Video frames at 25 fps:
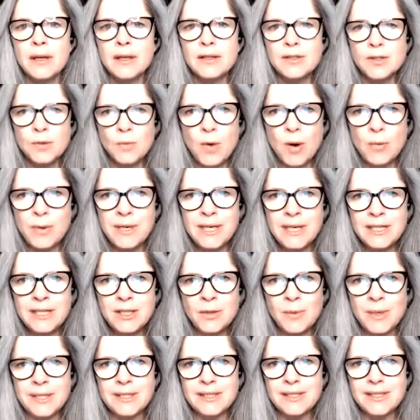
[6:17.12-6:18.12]
So what we need
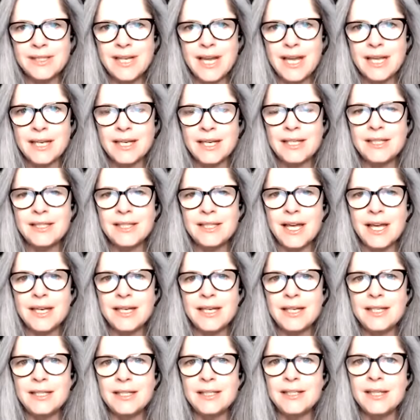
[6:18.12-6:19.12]
to understand is that
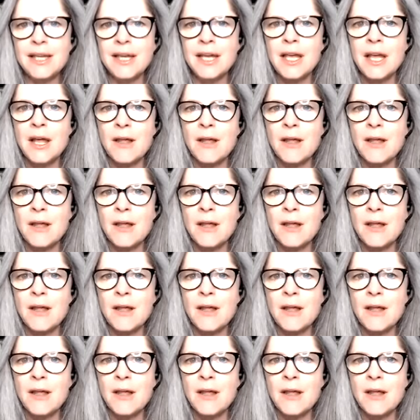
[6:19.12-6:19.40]
it is